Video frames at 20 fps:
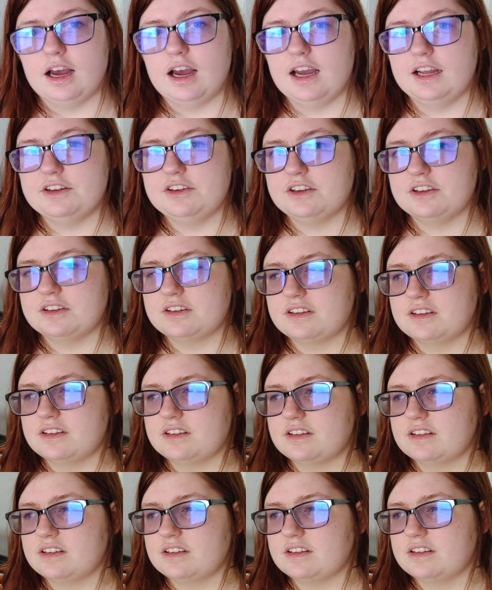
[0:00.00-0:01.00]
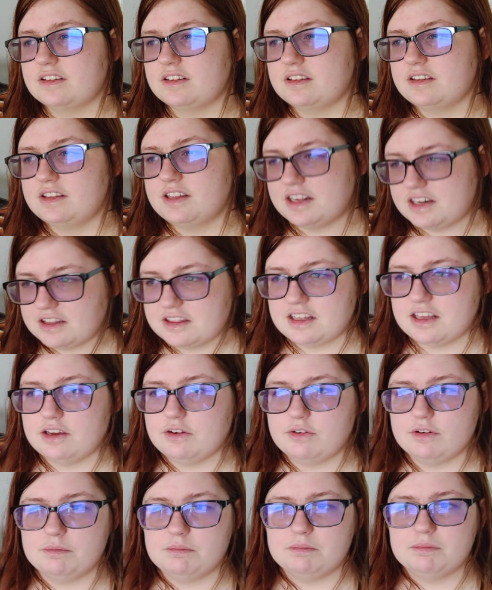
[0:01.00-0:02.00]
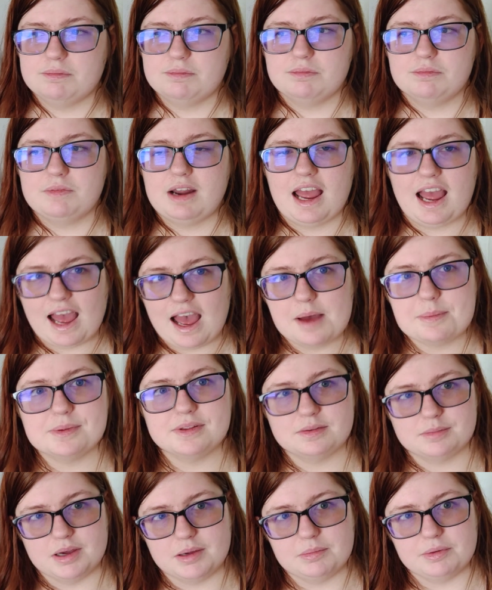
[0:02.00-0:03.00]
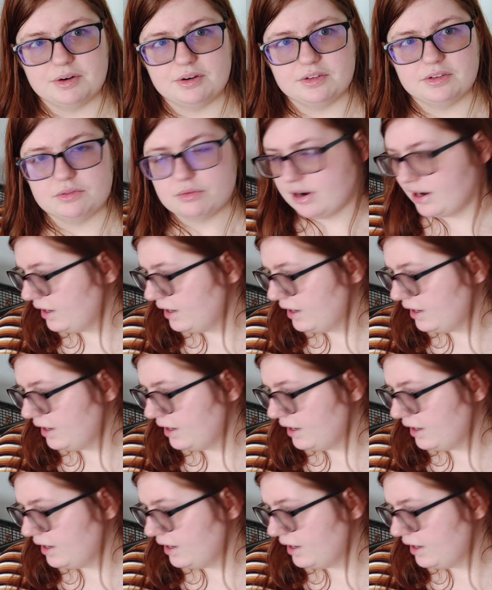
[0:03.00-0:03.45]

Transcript: I just didn't think it would happen to my birds,